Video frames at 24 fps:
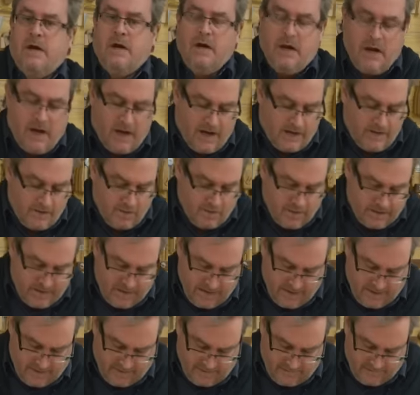I don't want to
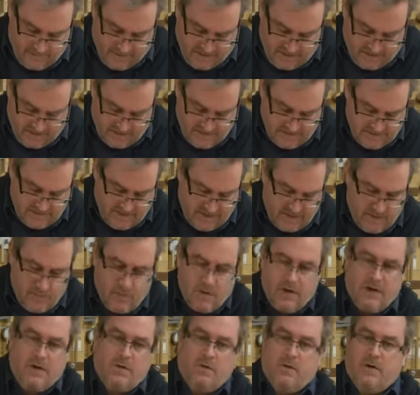have pins
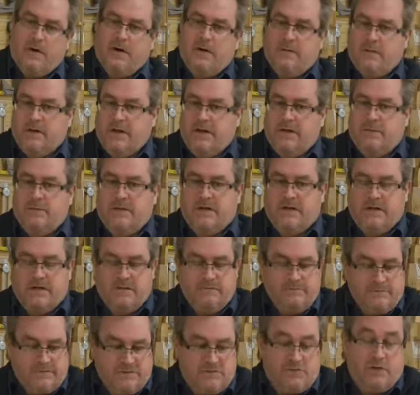anywhere where I'm going to be
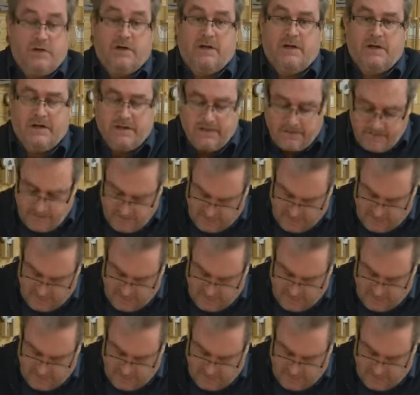drilling